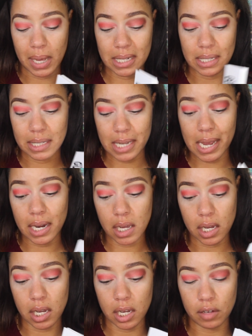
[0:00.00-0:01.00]
instead
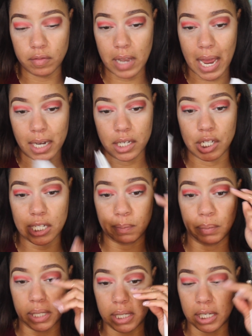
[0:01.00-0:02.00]
of like
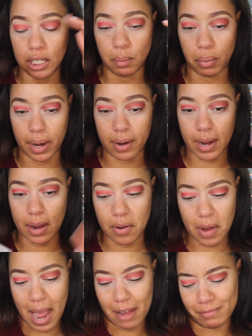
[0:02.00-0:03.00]
just blending the brown
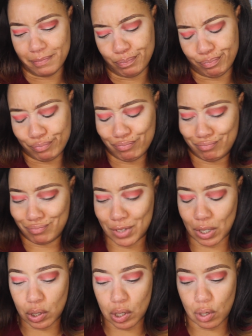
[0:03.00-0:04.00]
out, I've
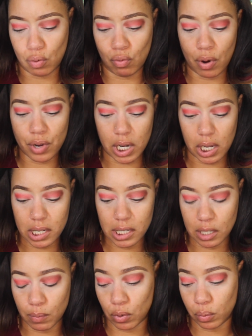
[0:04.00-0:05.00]
grown
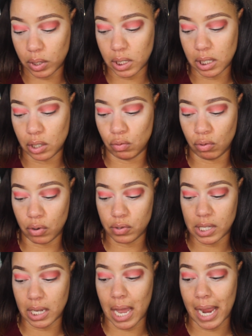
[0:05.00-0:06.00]
accustomed, or really grown
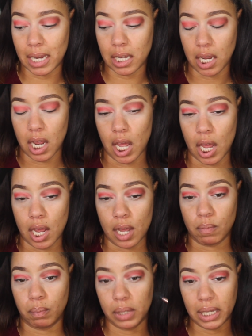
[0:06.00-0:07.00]
to like
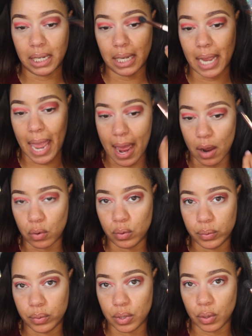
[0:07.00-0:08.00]
blending
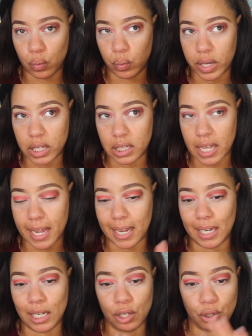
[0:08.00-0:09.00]
out with
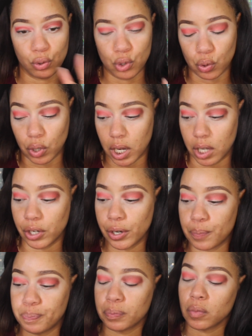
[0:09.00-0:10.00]
a neutral color.
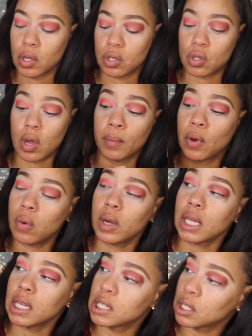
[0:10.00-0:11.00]
So I'm
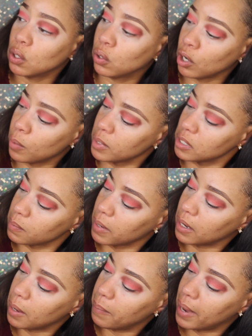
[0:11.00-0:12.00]
going into the Girl Meets
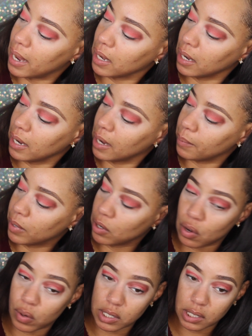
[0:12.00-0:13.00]
Makeup palette, and I'm going to
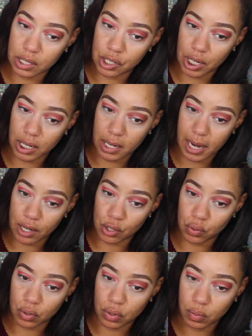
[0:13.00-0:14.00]
go into the shade
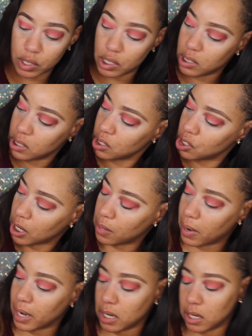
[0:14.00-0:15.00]
Natural, which is this shade
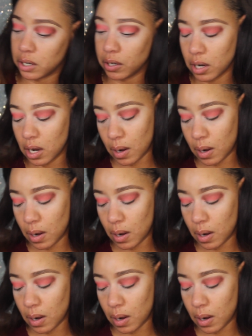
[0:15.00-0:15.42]
right here.